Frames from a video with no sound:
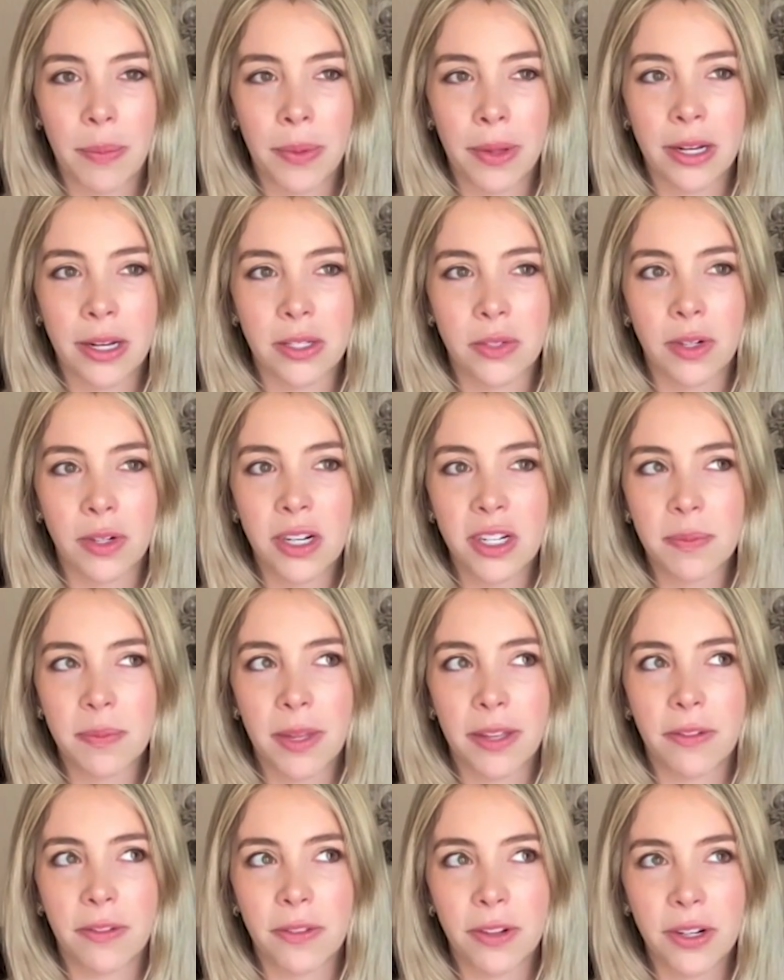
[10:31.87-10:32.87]
But as far as
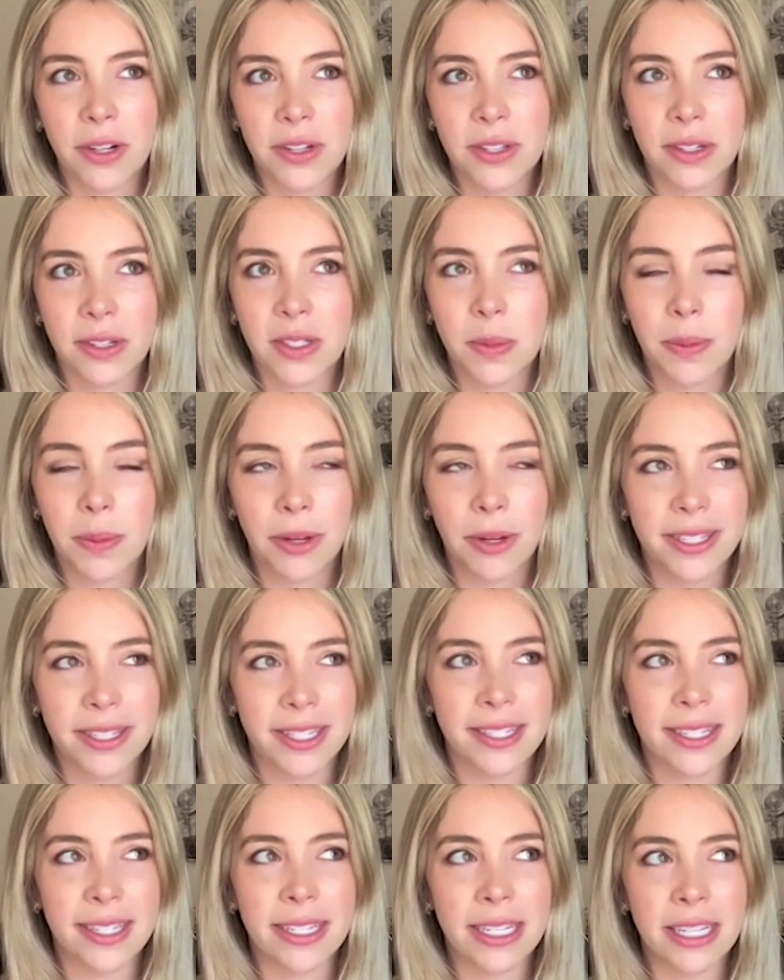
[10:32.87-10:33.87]
my first experience
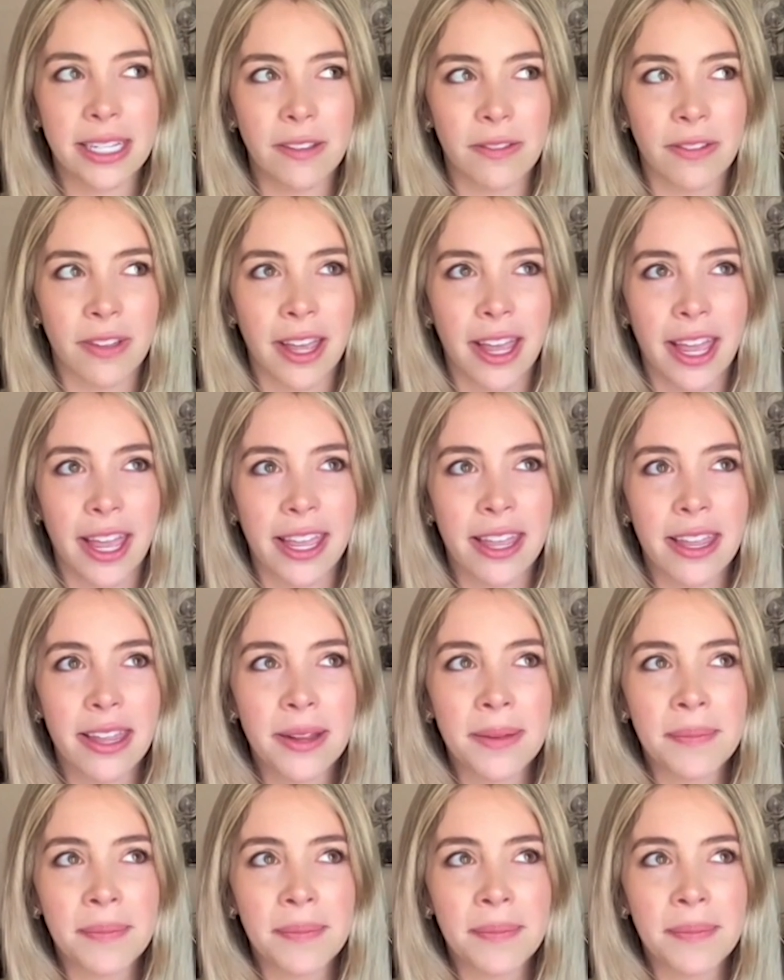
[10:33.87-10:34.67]
into DeFi, I